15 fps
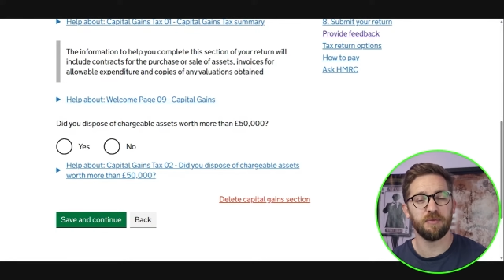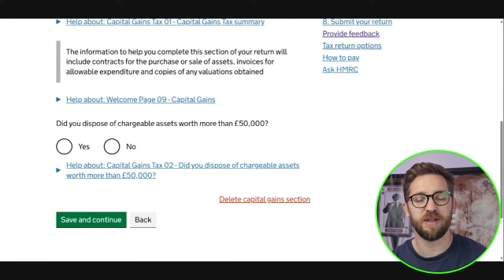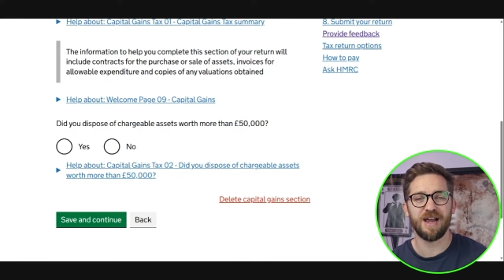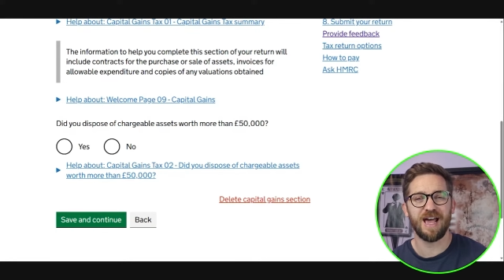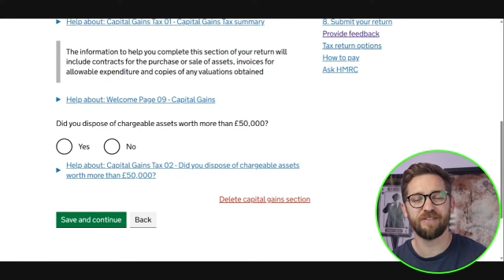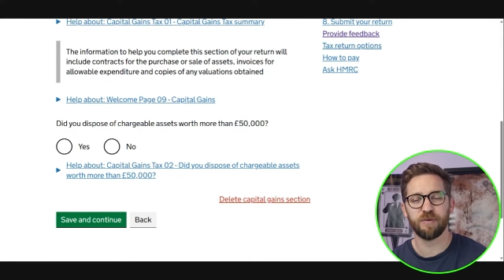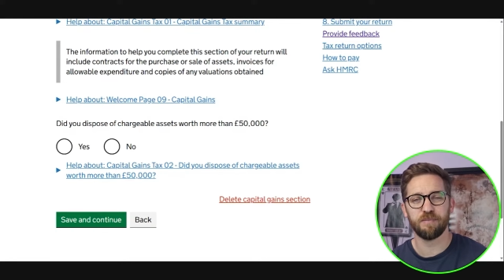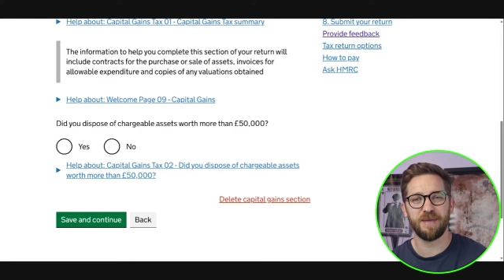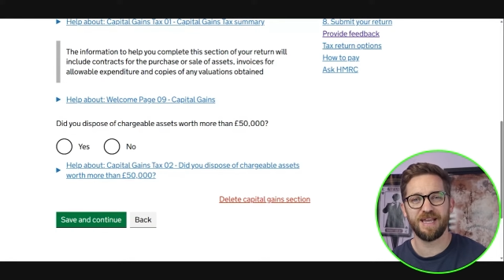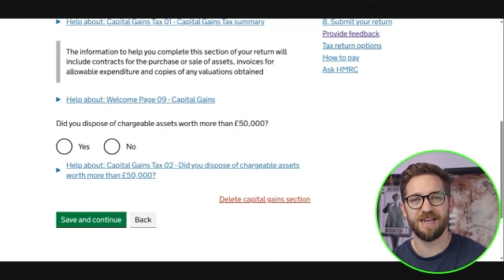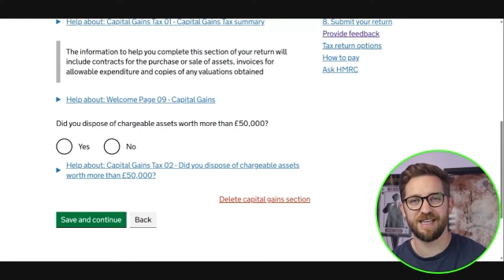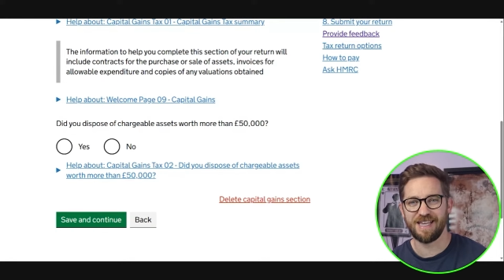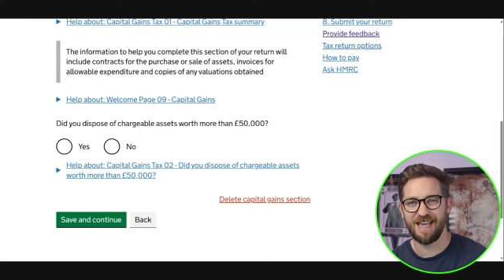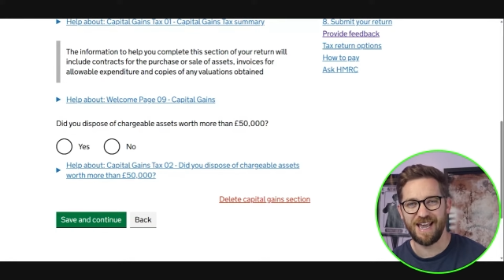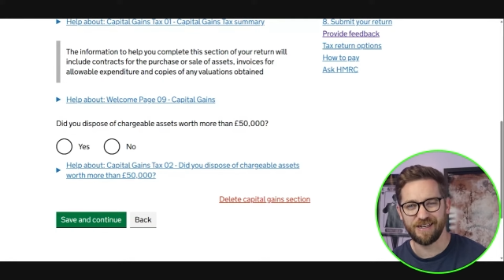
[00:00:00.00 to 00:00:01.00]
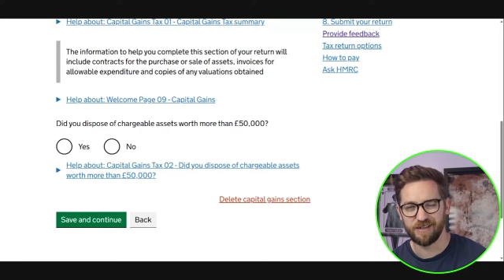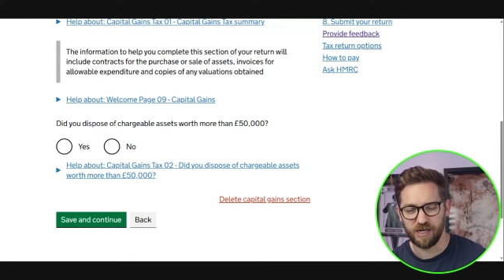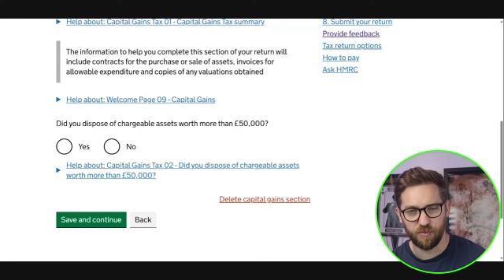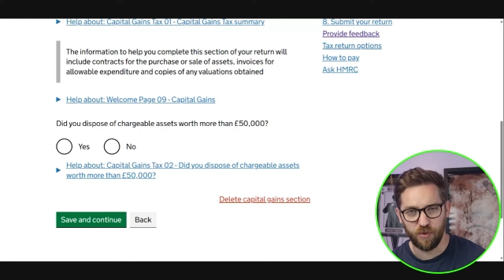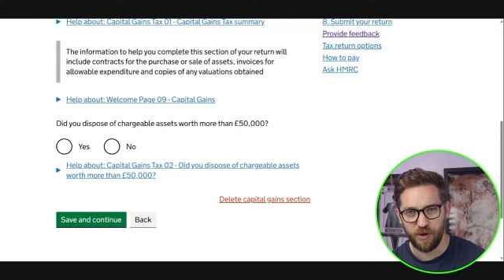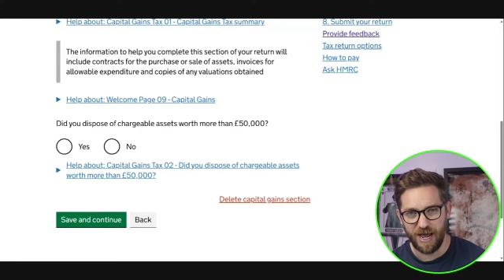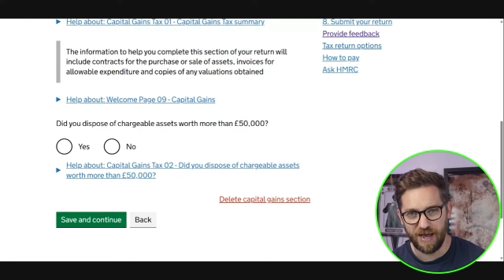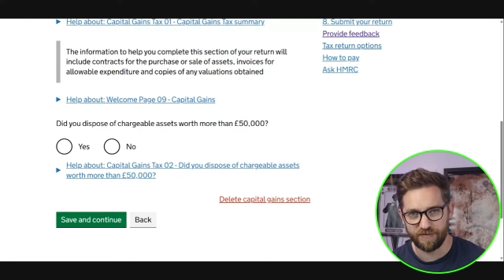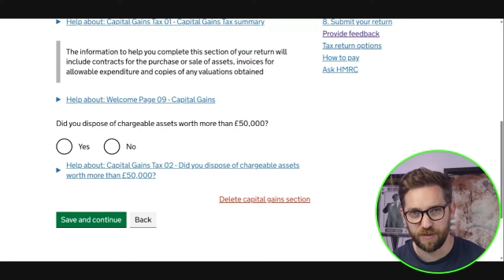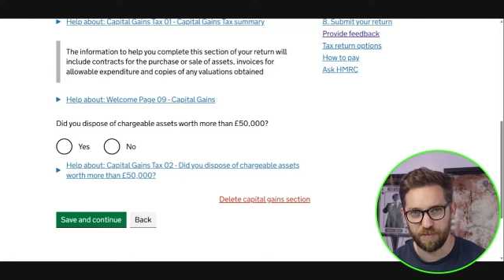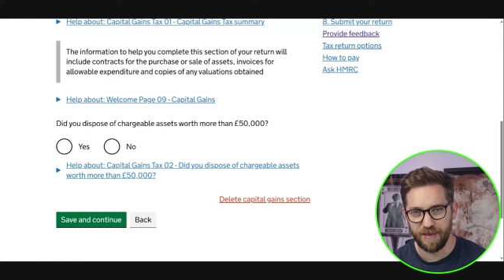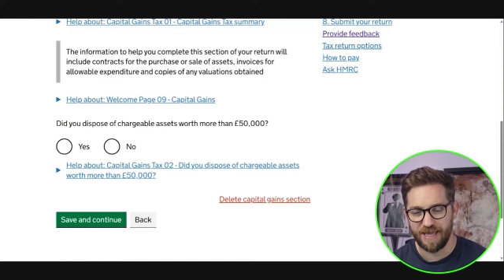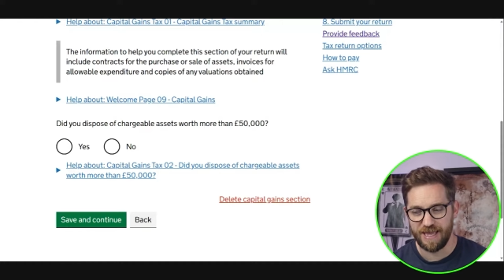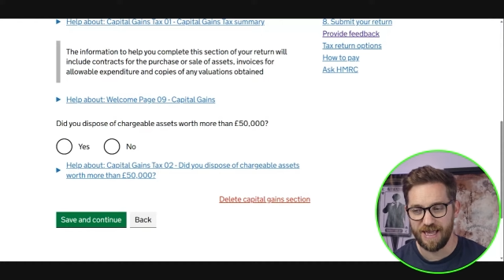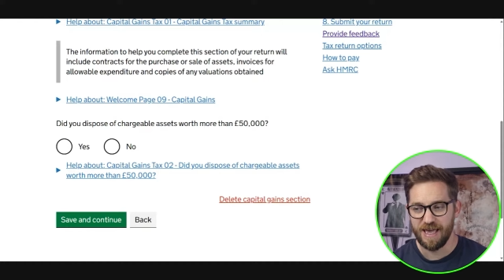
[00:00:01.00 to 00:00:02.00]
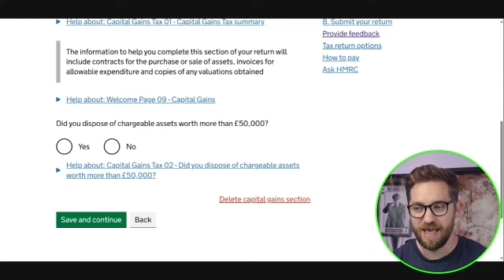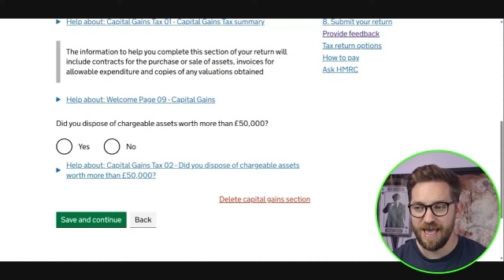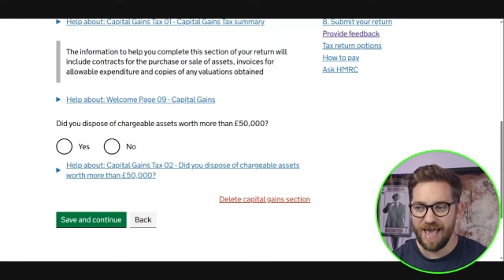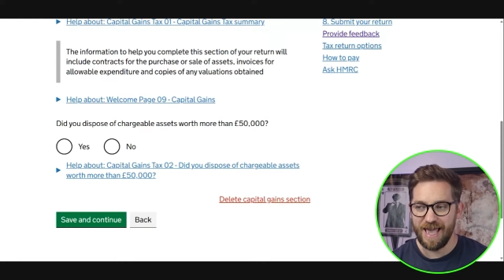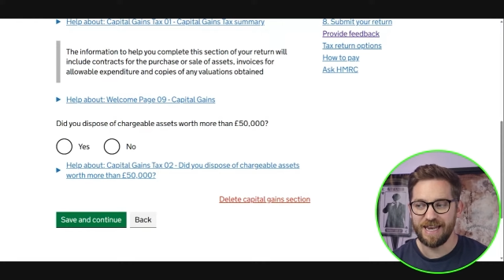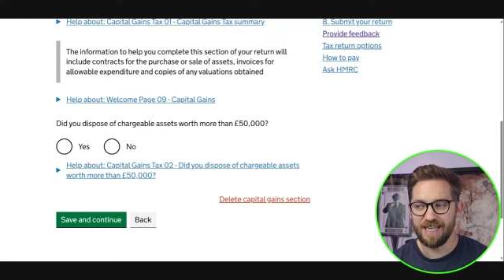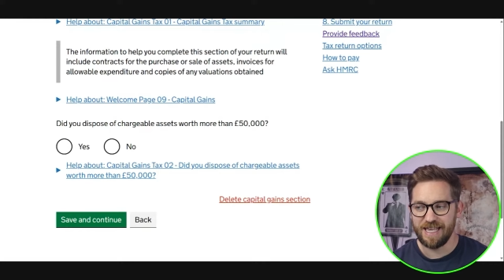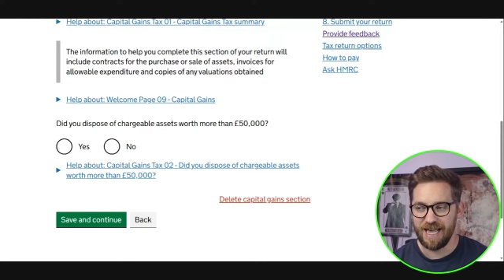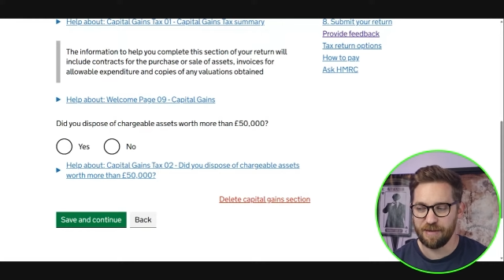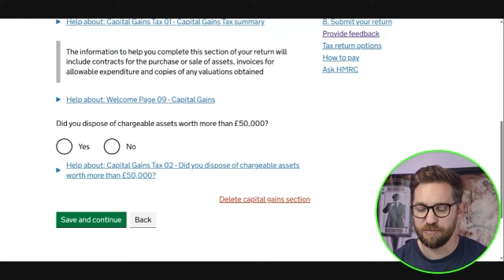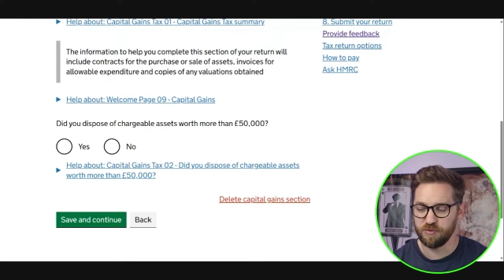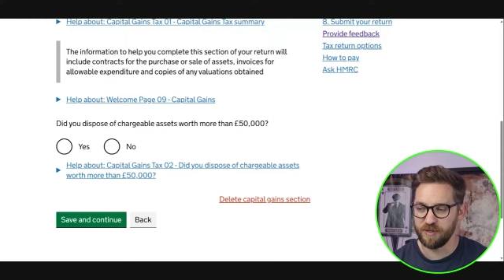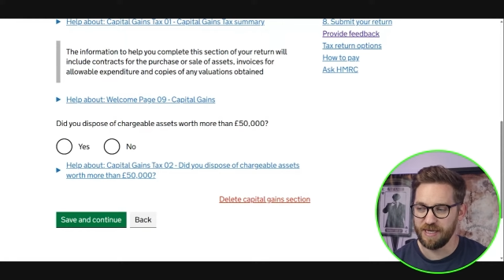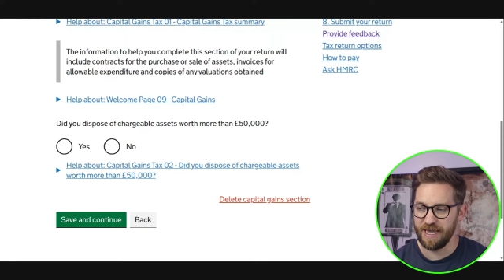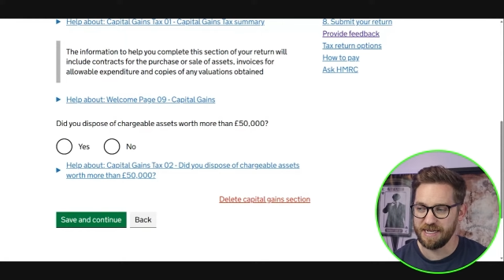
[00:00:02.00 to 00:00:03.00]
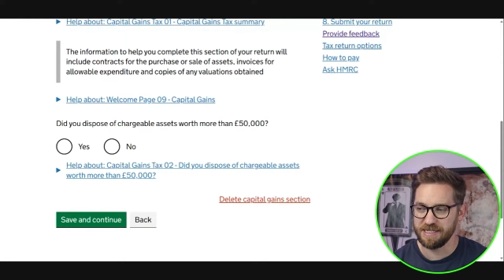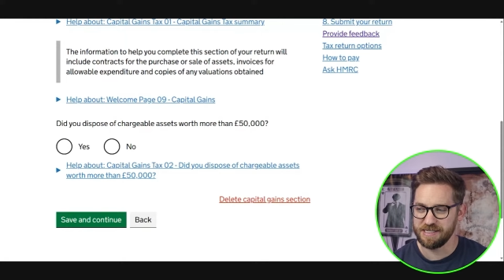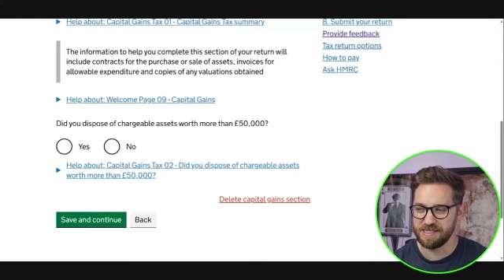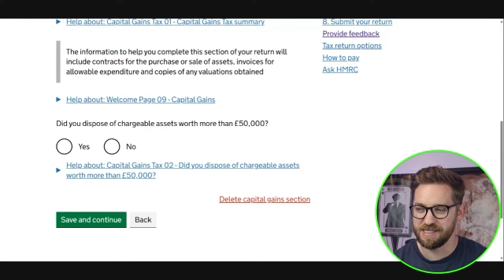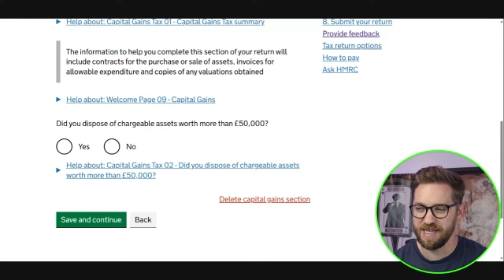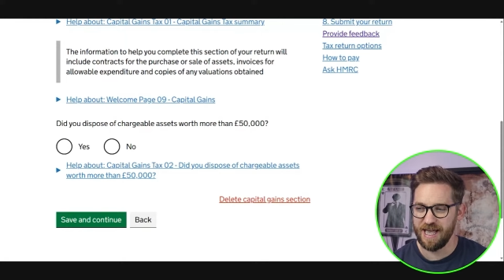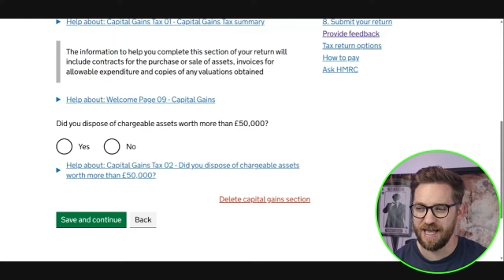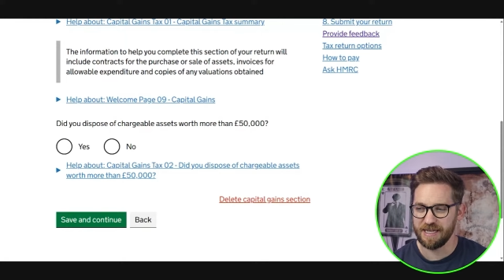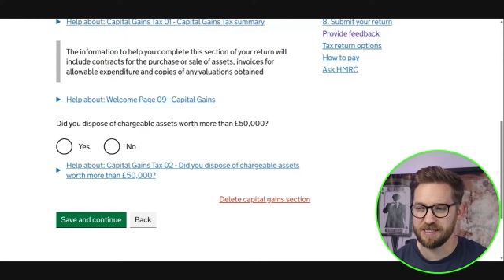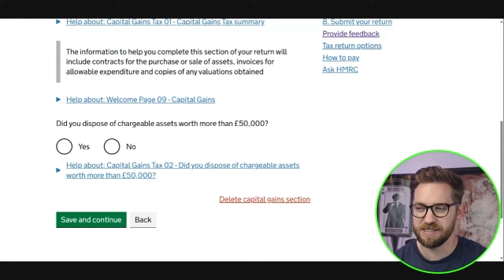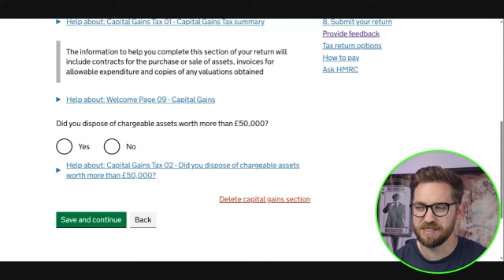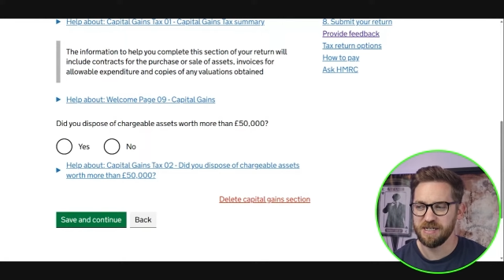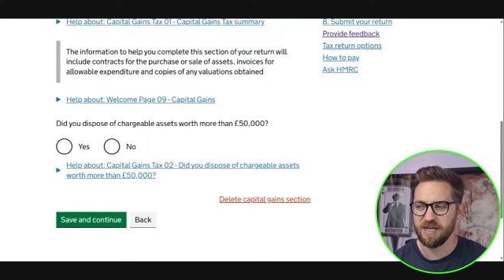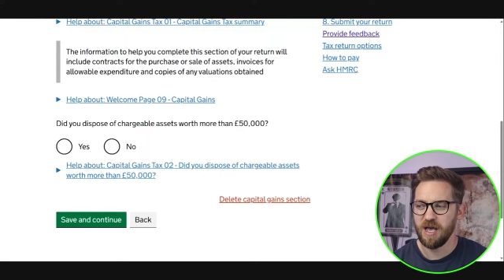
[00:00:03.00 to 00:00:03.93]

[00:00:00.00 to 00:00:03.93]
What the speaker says: then I haven't made a gain and I won't have to pay any capital gains tax.